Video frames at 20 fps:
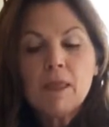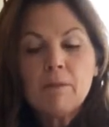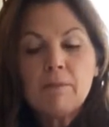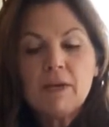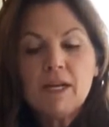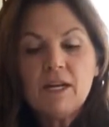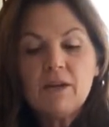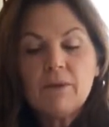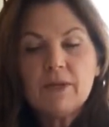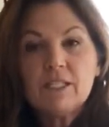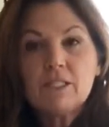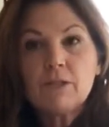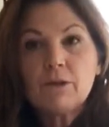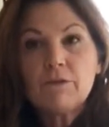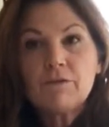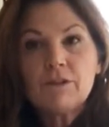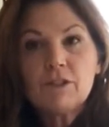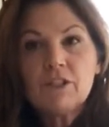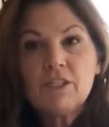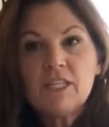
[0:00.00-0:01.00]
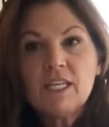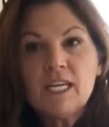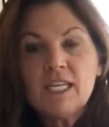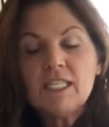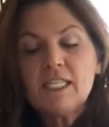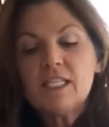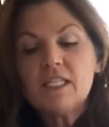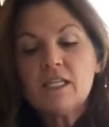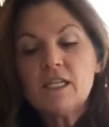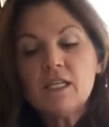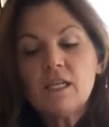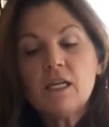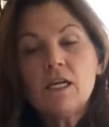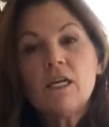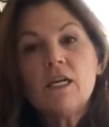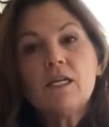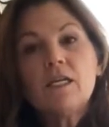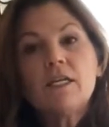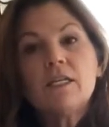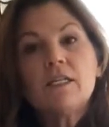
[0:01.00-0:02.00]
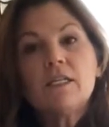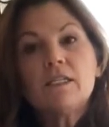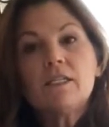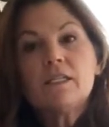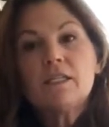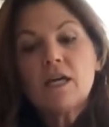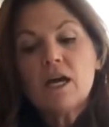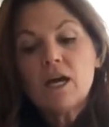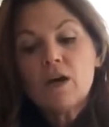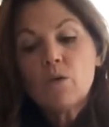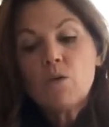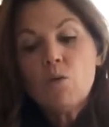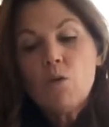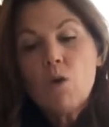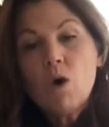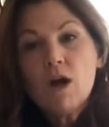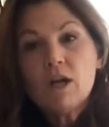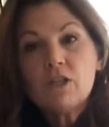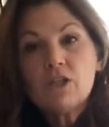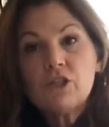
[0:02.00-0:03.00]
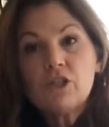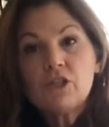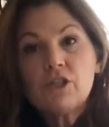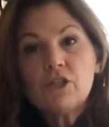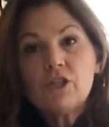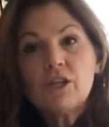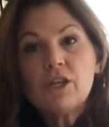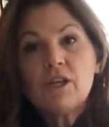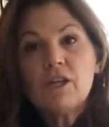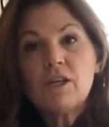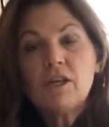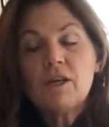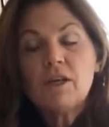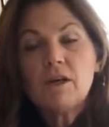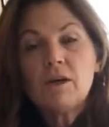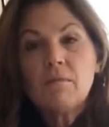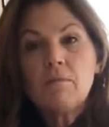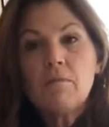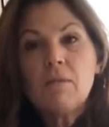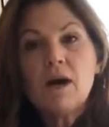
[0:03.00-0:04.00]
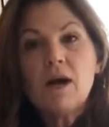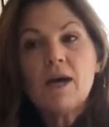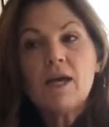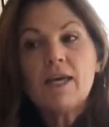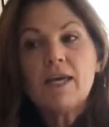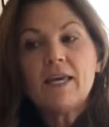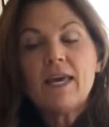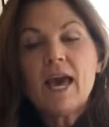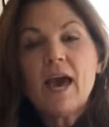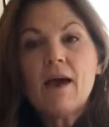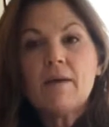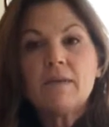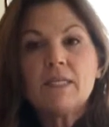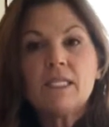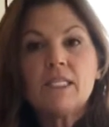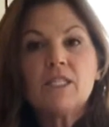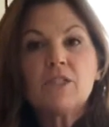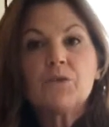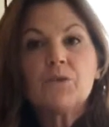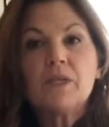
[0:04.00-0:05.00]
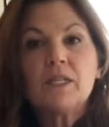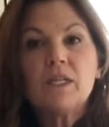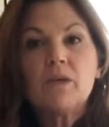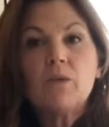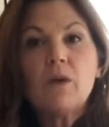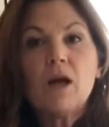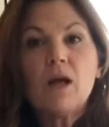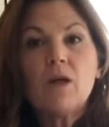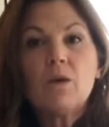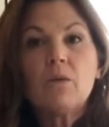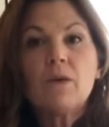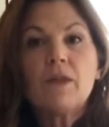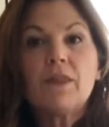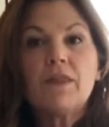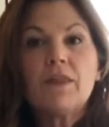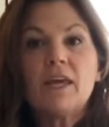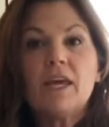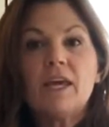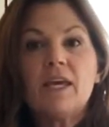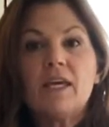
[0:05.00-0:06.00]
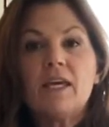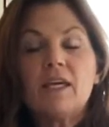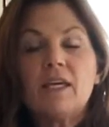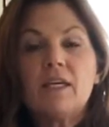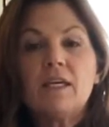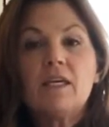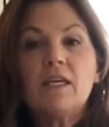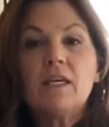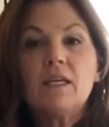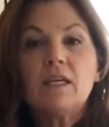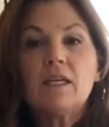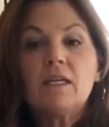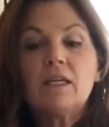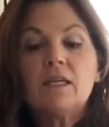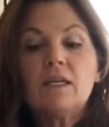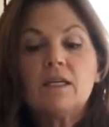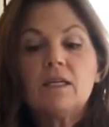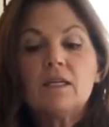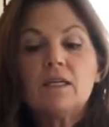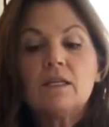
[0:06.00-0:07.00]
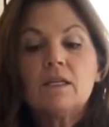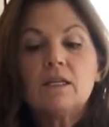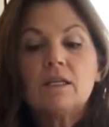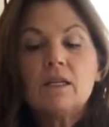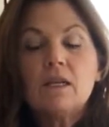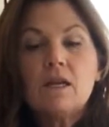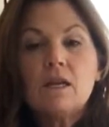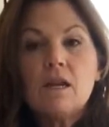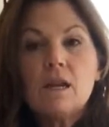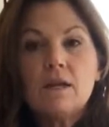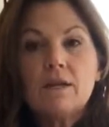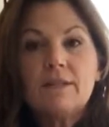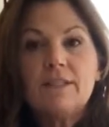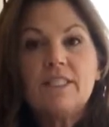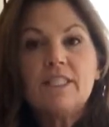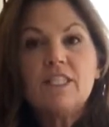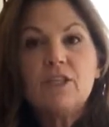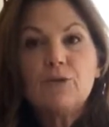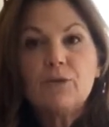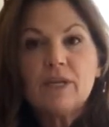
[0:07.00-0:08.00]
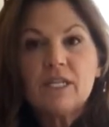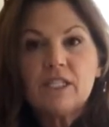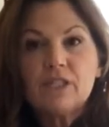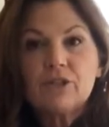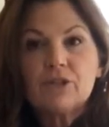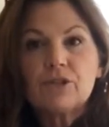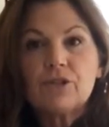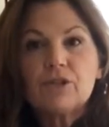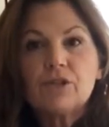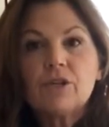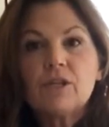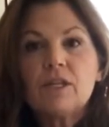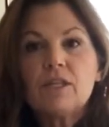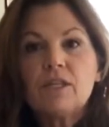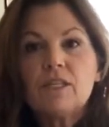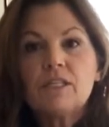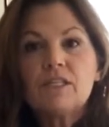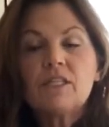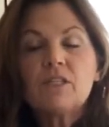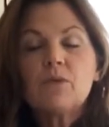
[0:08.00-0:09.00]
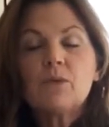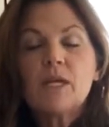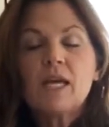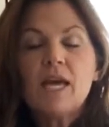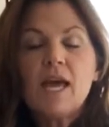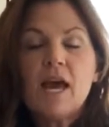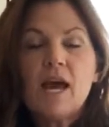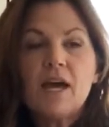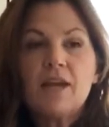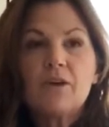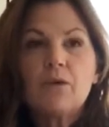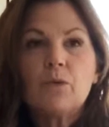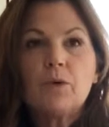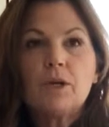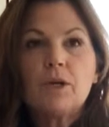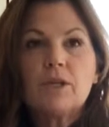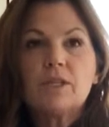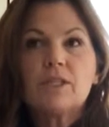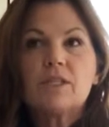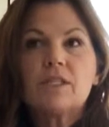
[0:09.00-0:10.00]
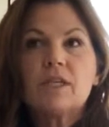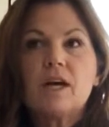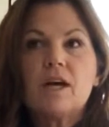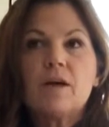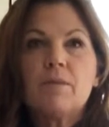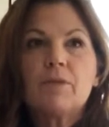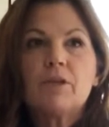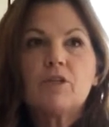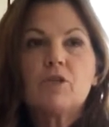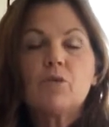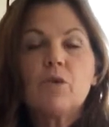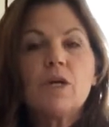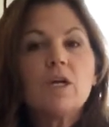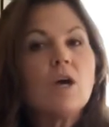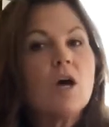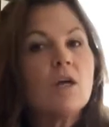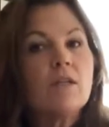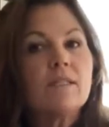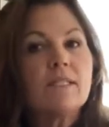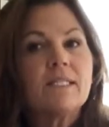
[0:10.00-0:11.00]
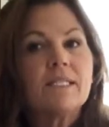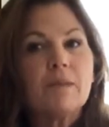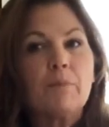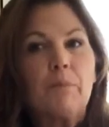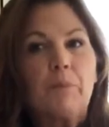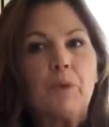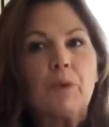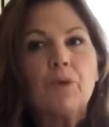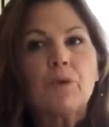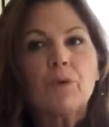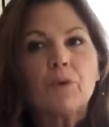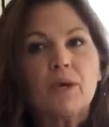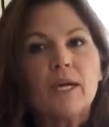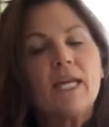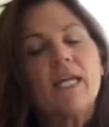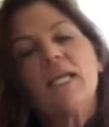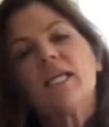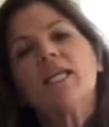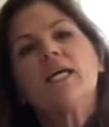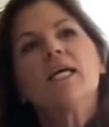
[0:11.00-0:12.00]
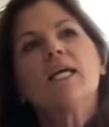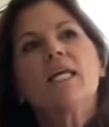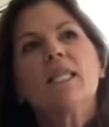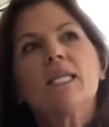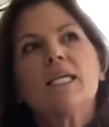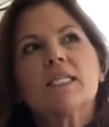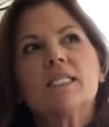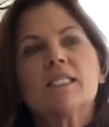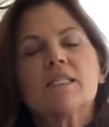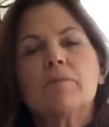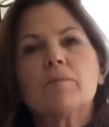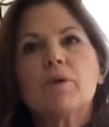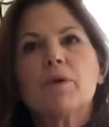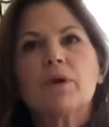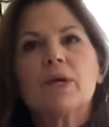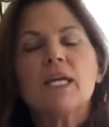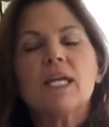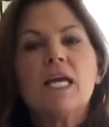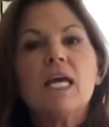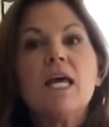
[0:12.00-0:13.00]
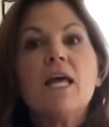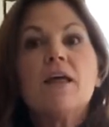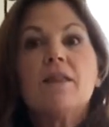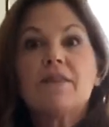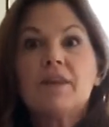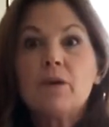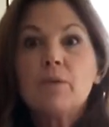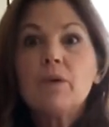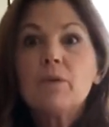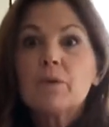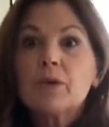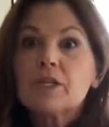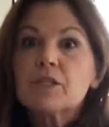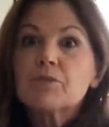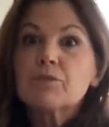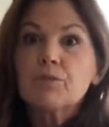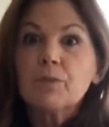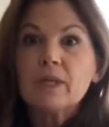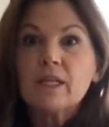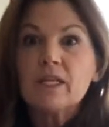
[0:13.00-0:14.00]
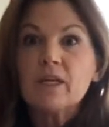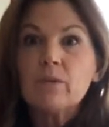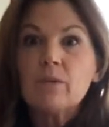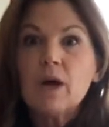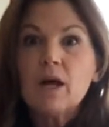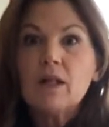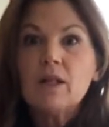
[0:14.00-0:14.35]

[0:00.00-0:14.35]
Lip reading: But anyway, so the first thing I did is I washed my cabinets really well with a degreaser. This is what I had. It works. There's one called Simple Green. I think it's Simple Green. That one works really well.